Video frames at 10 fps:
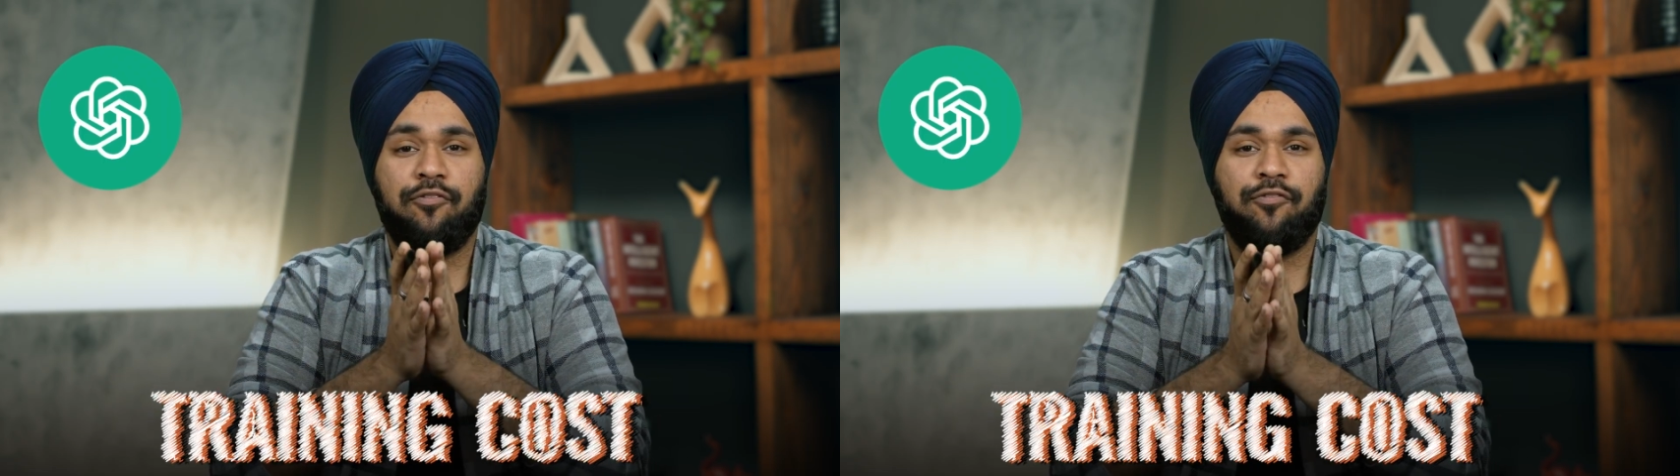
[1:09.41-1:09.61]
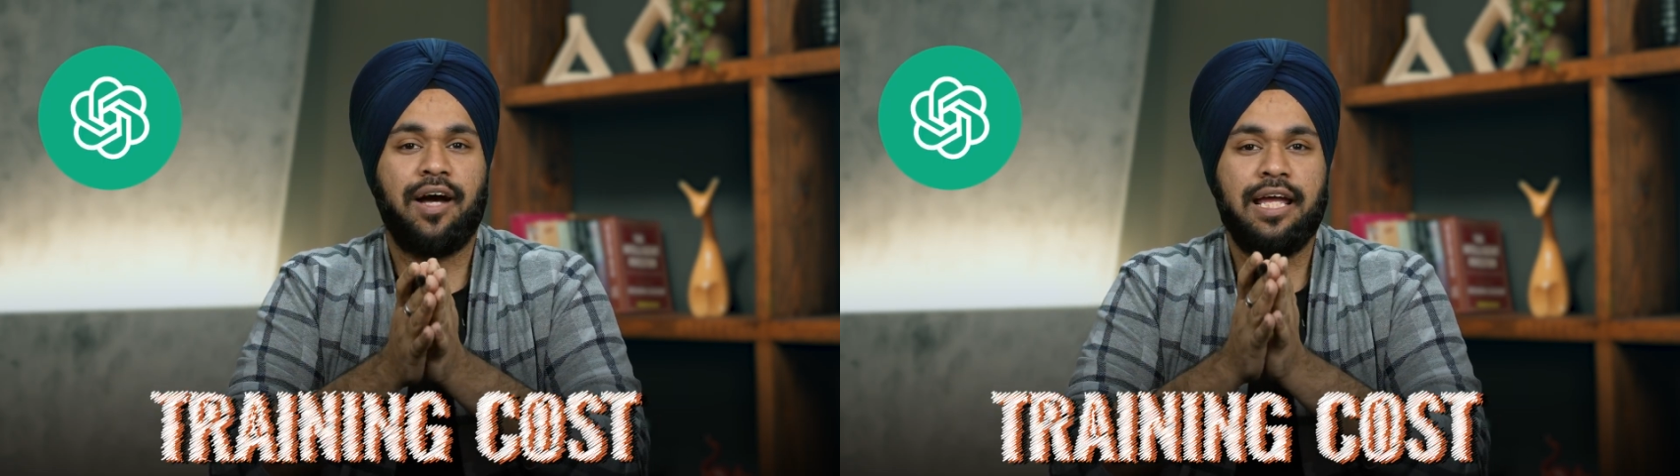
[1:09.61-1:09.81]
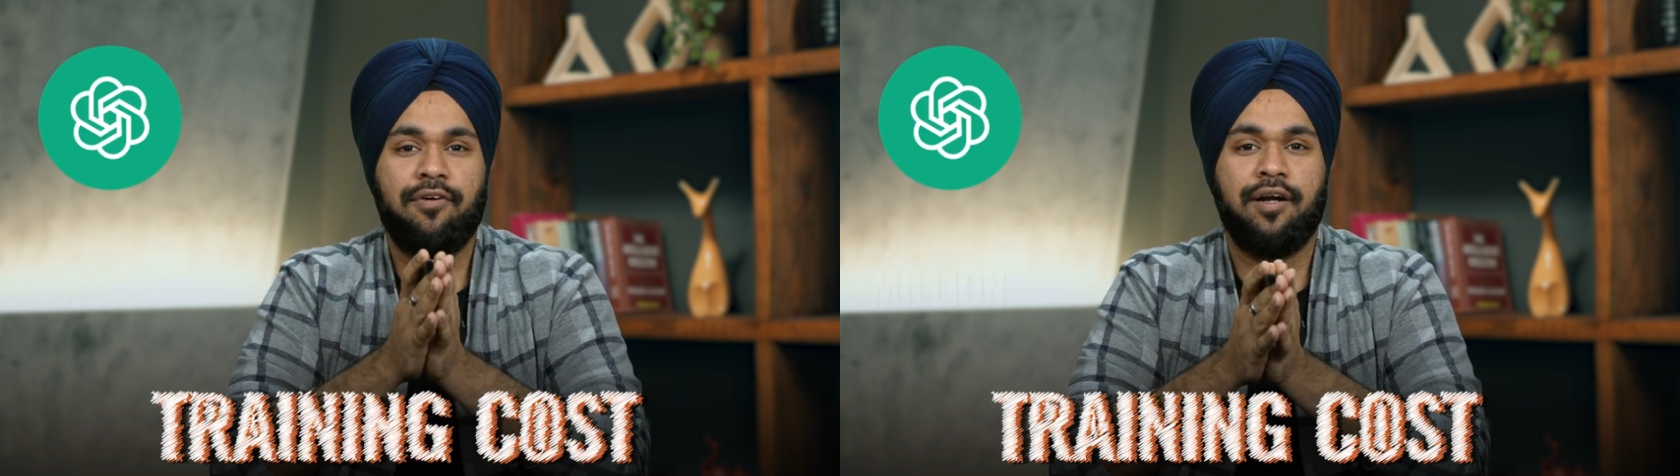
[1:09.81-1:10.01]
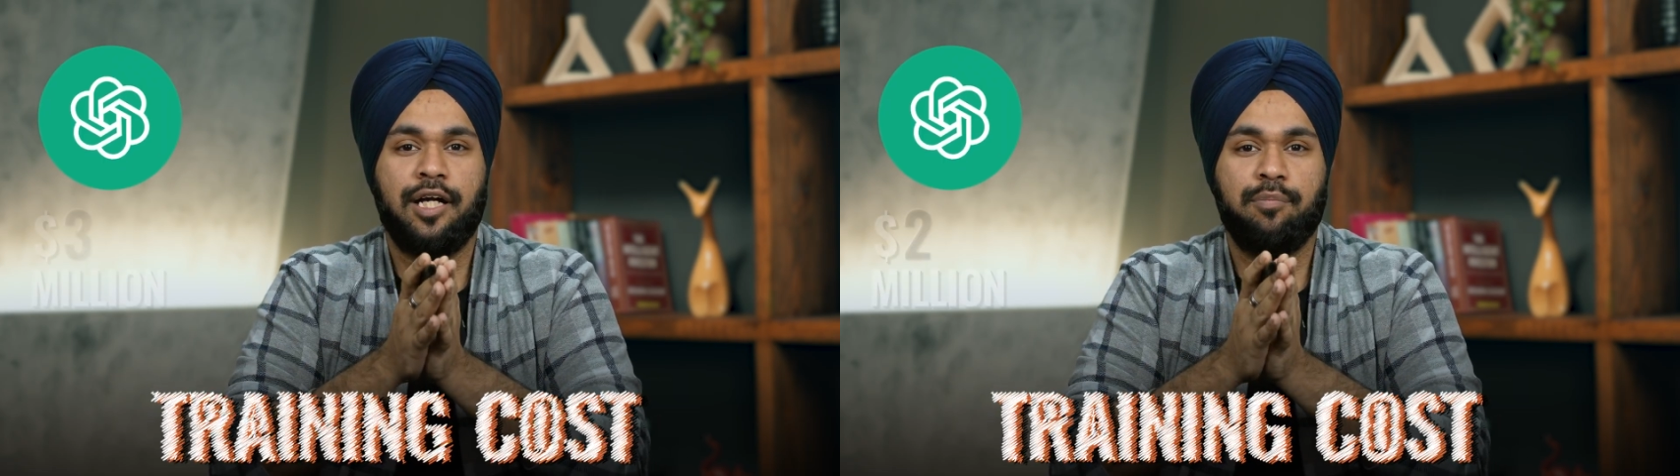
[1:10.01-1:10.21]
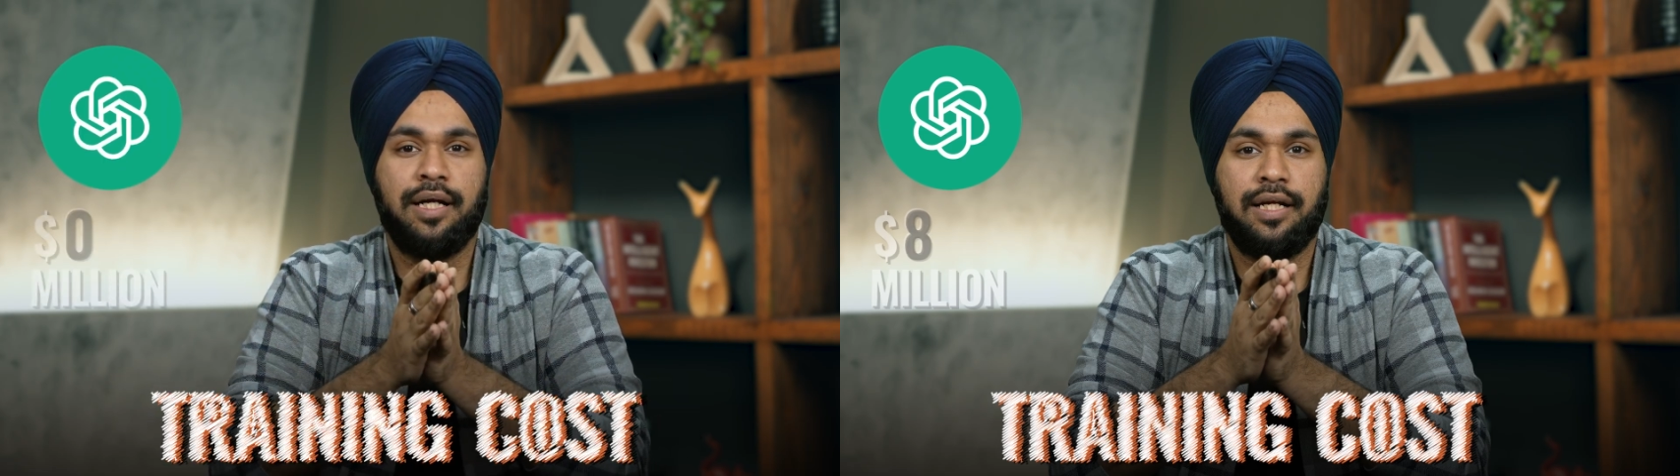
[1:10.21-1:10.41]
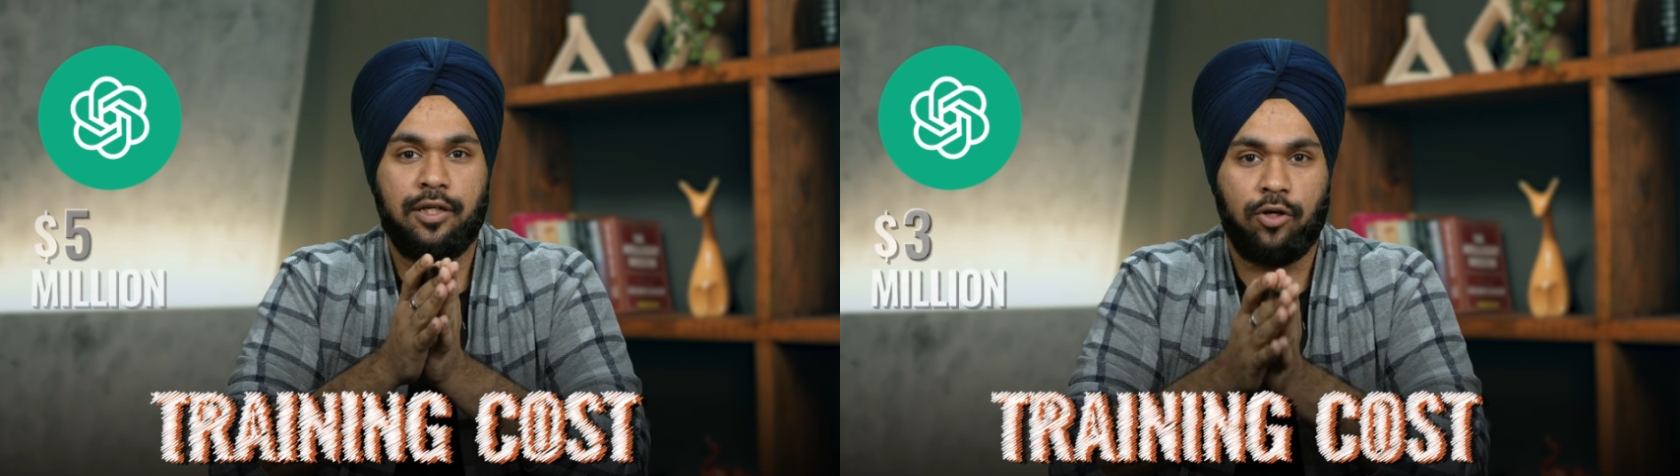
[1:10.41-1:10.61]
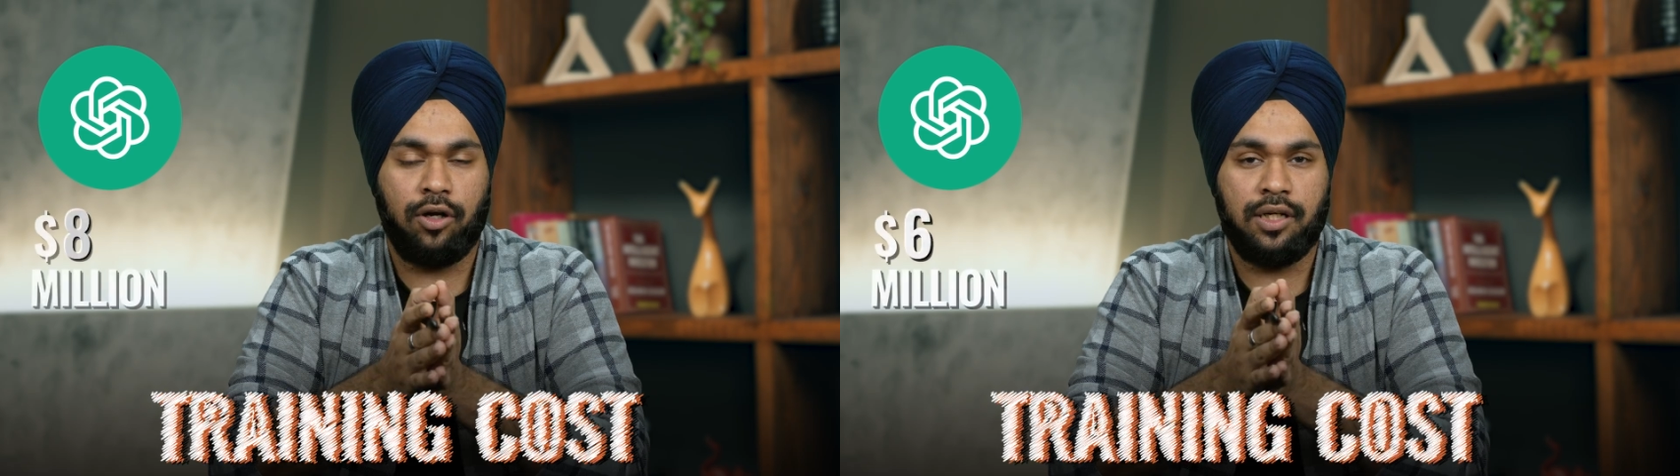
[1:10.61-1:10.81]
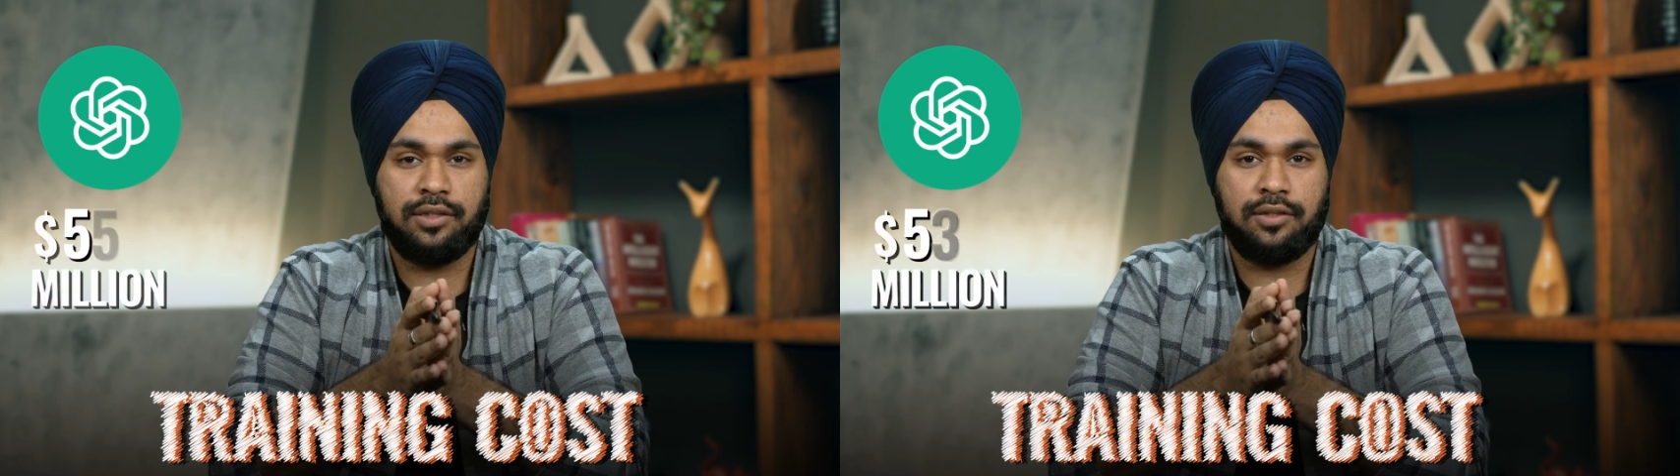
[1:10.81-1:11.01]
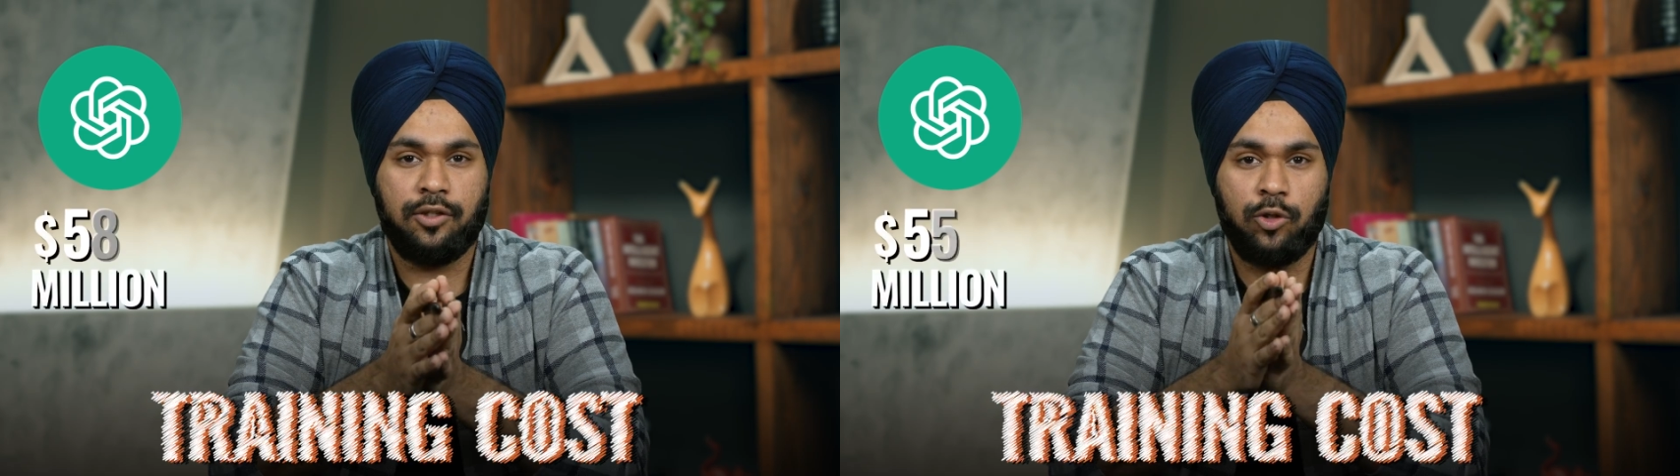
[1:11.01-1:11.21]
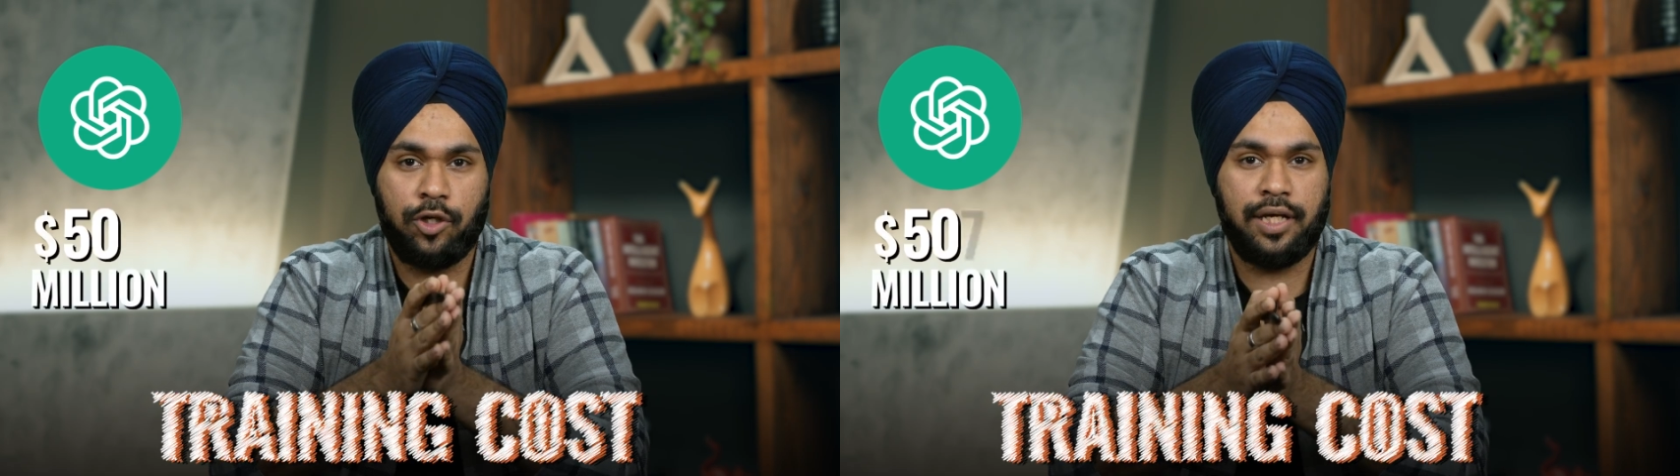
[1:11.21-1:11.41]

$500 million to